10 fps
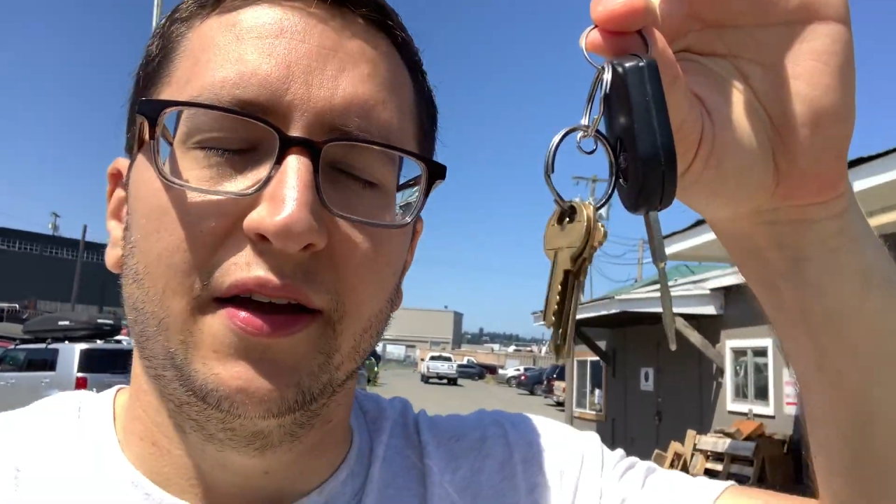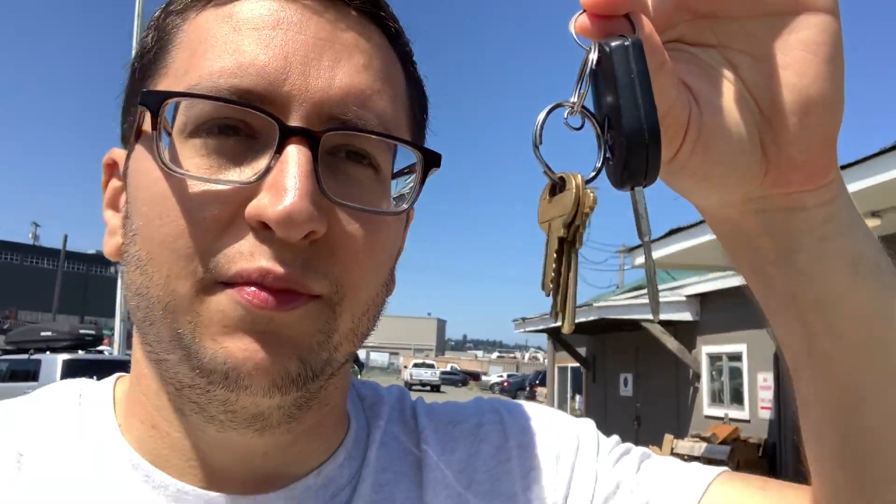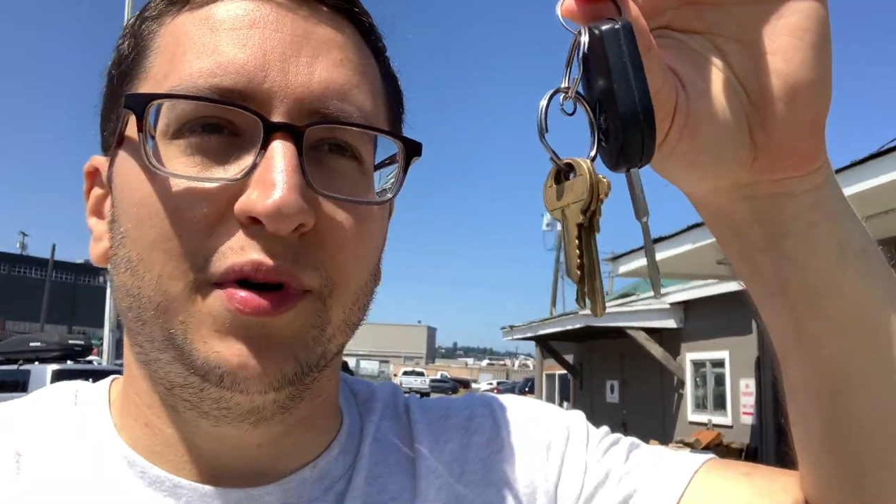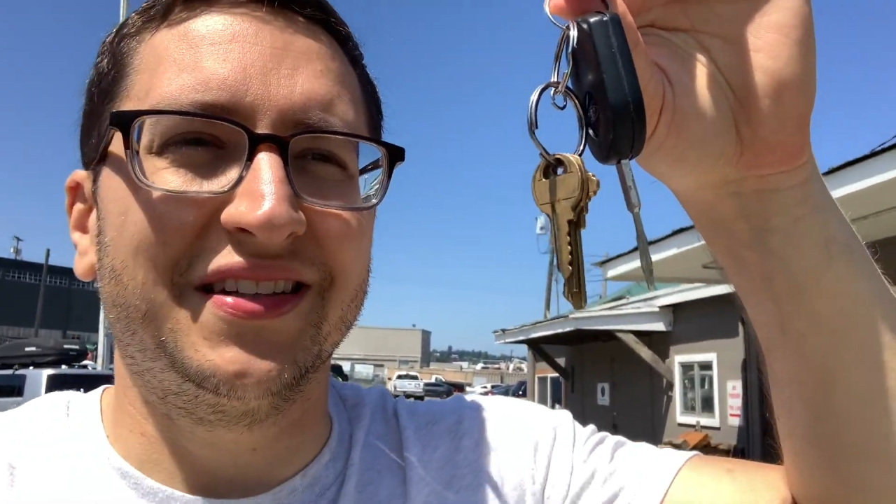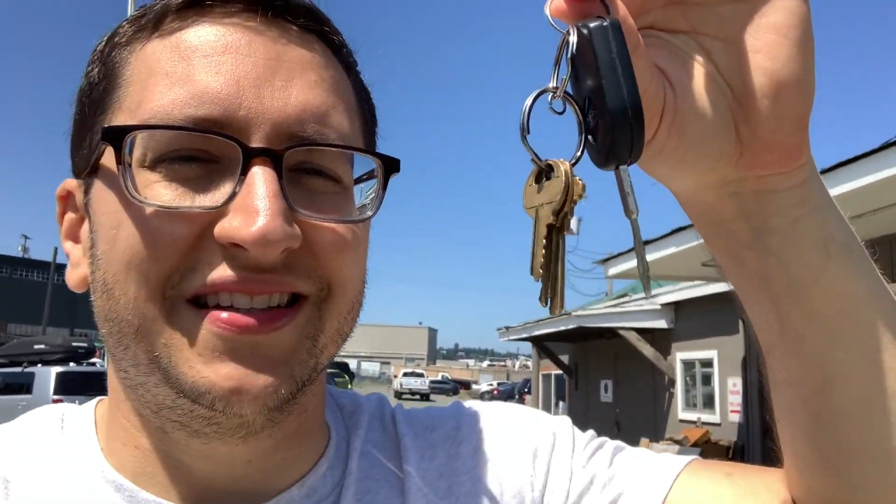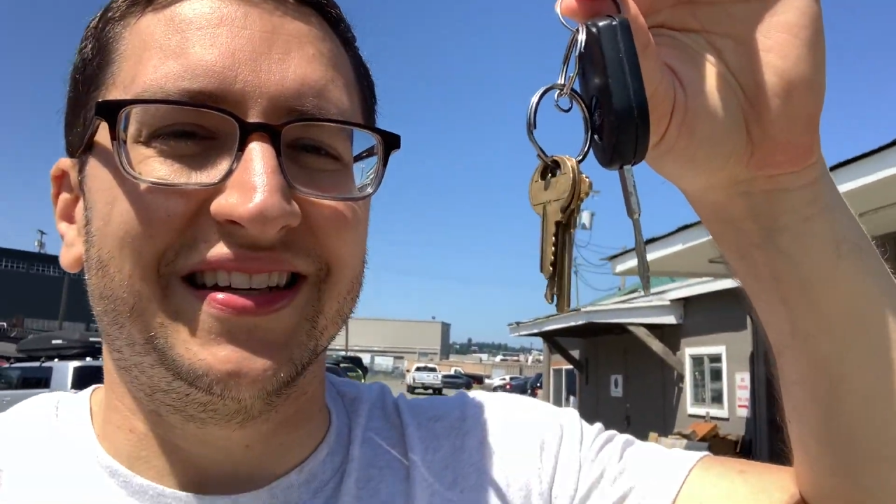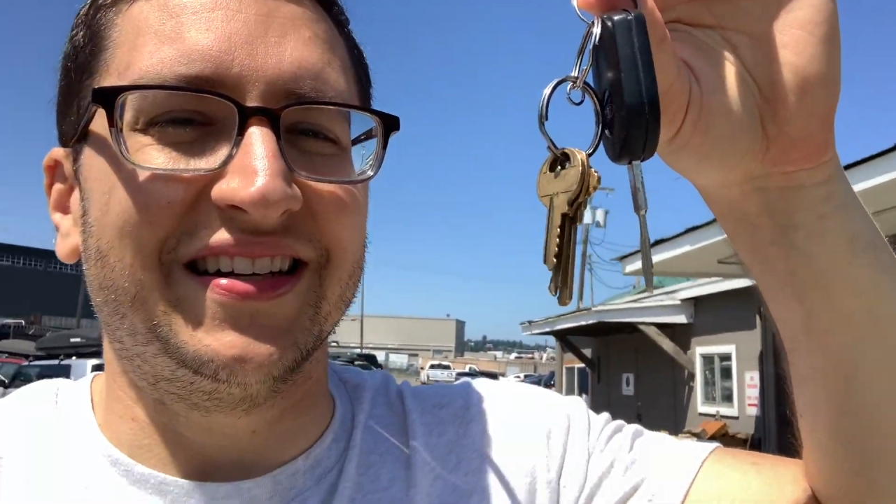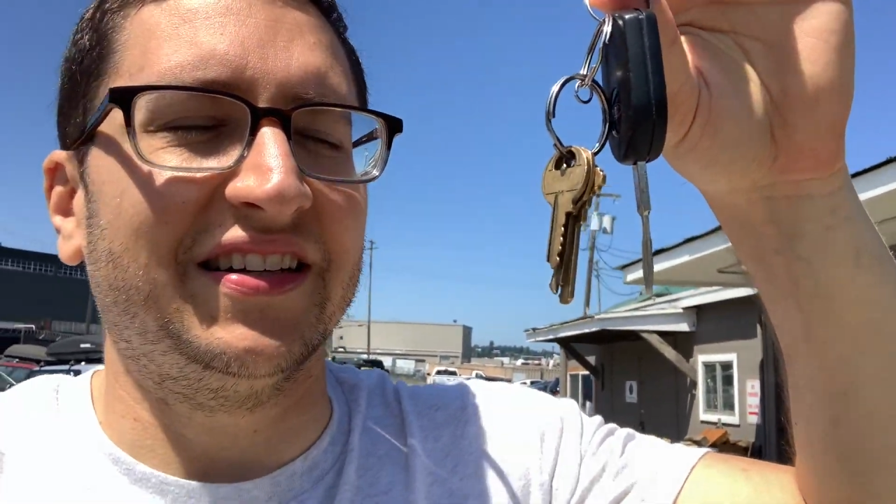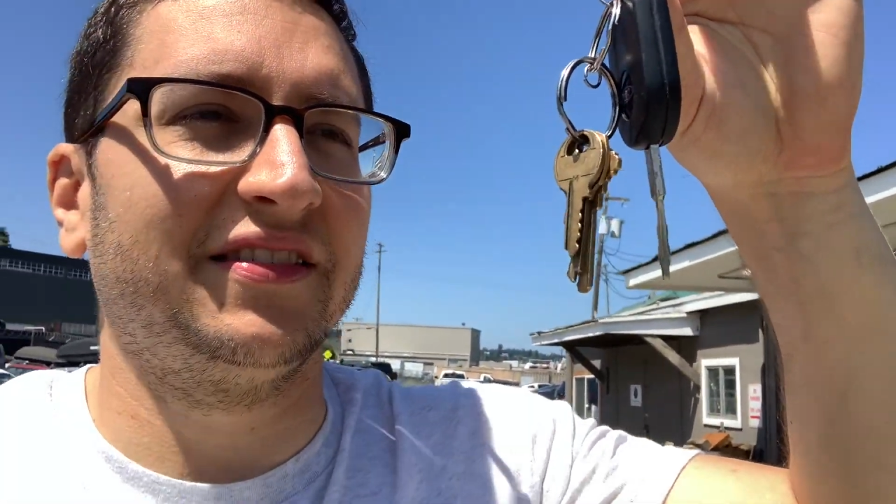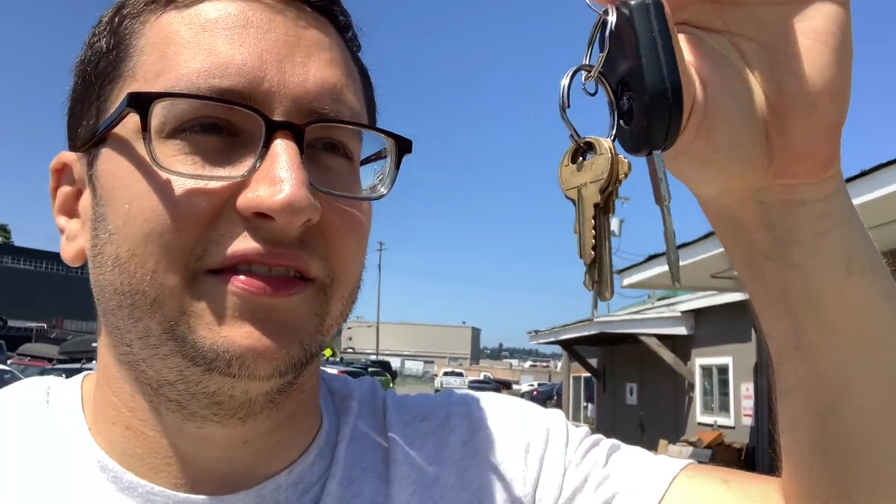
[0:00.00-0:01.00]
But
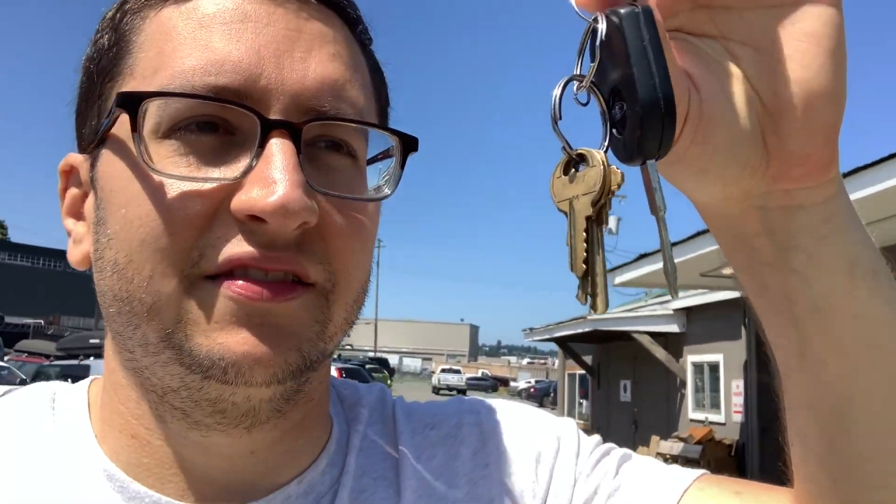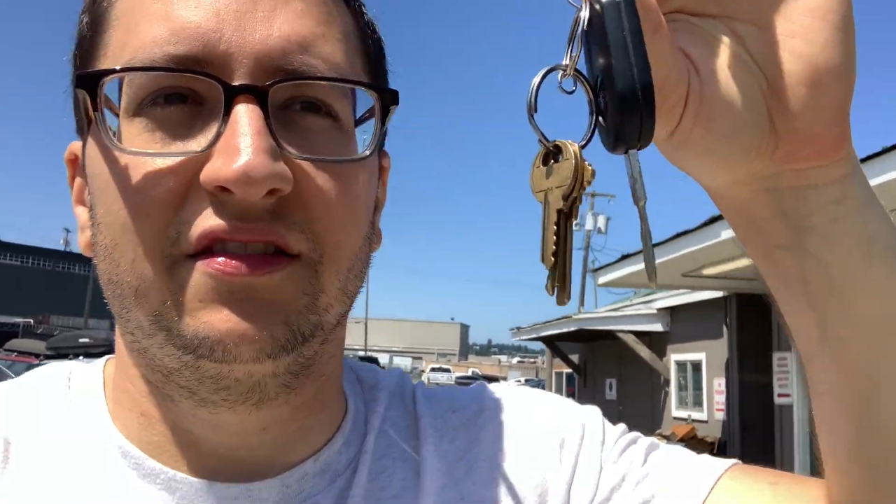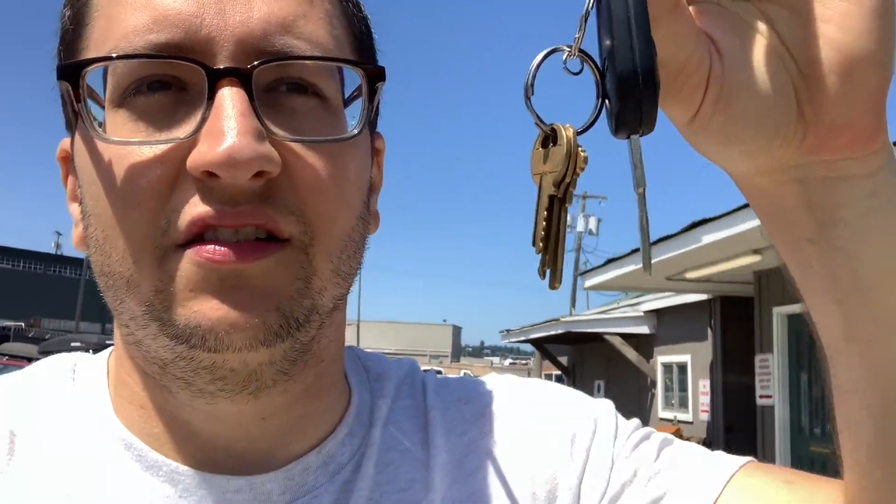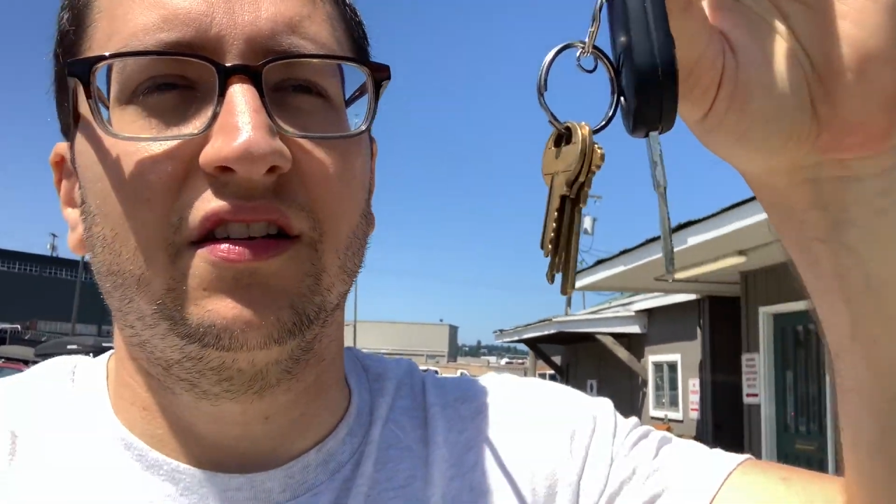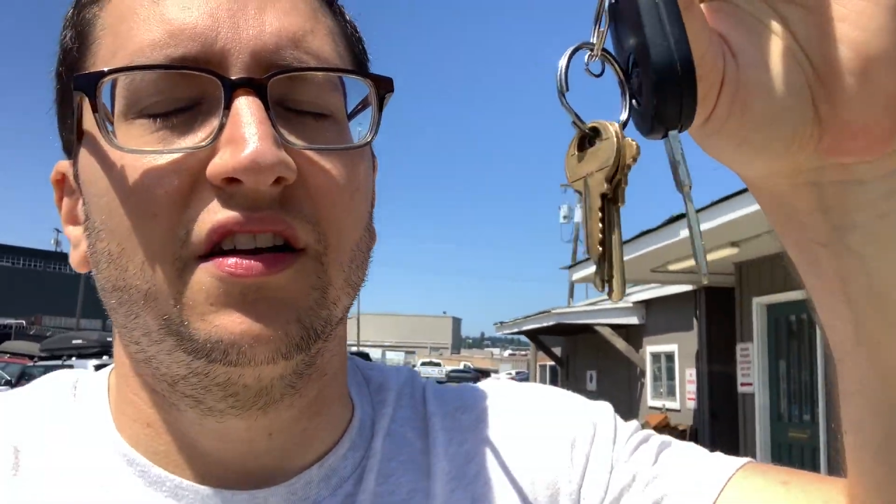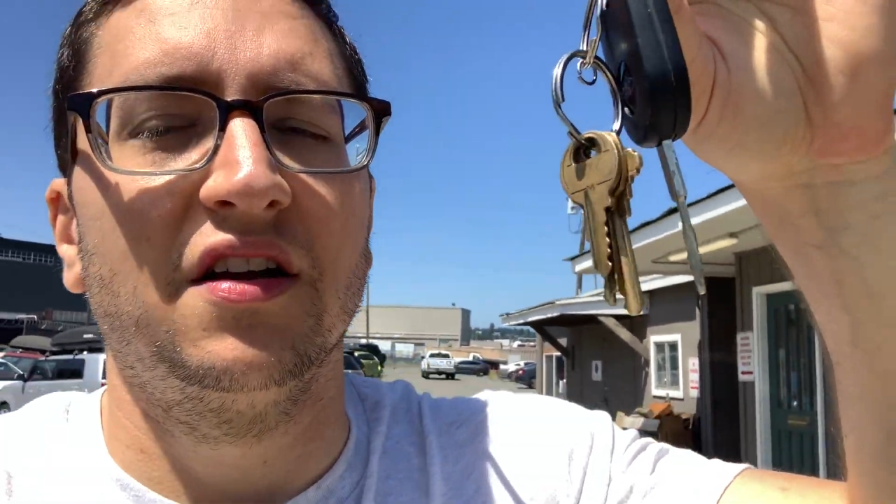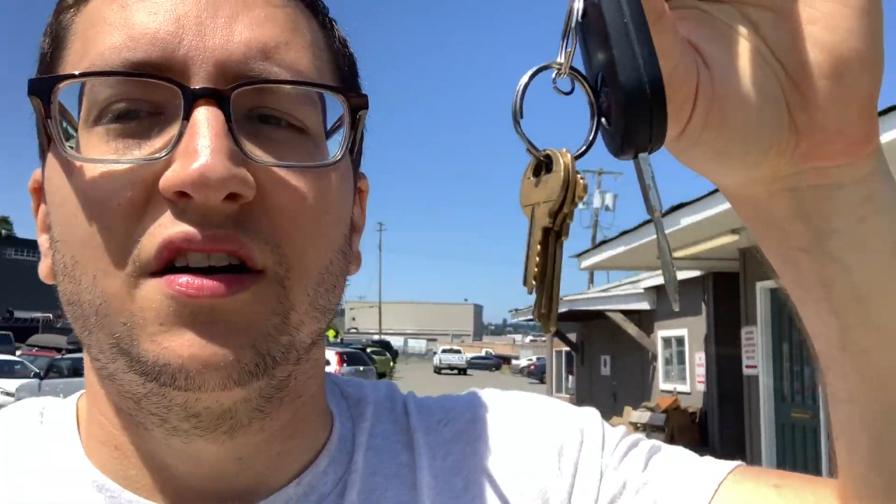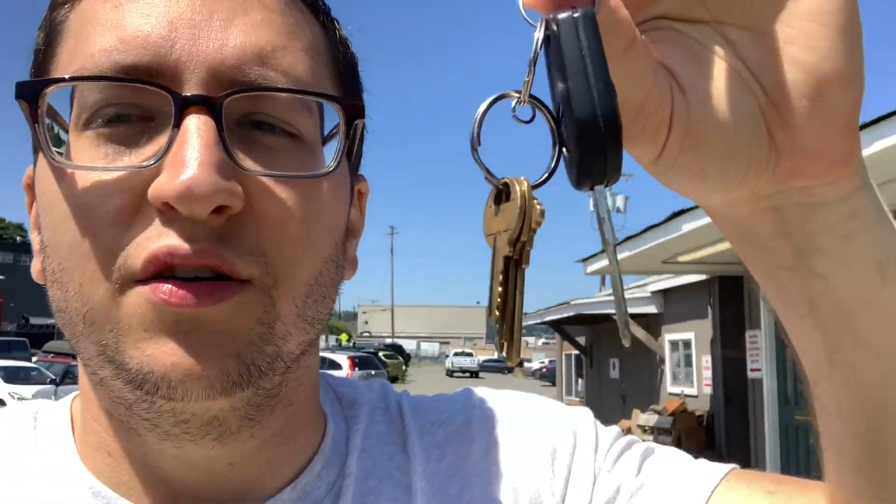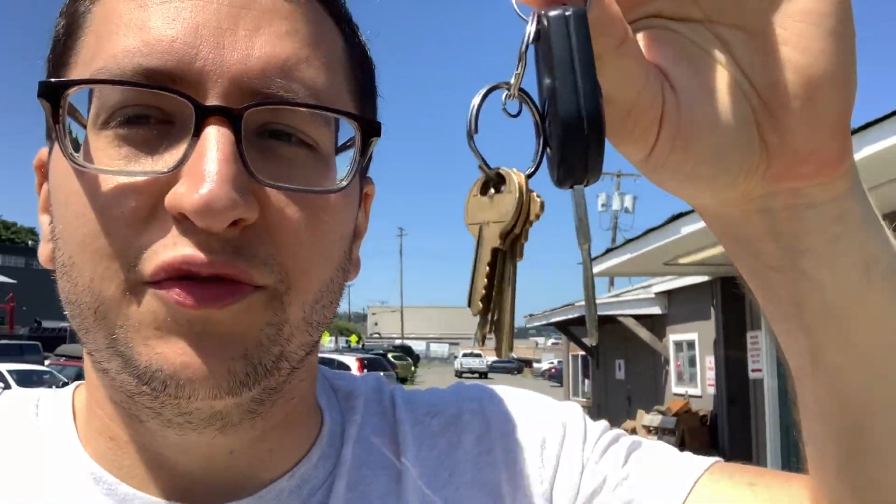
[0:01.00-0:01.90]
uh, we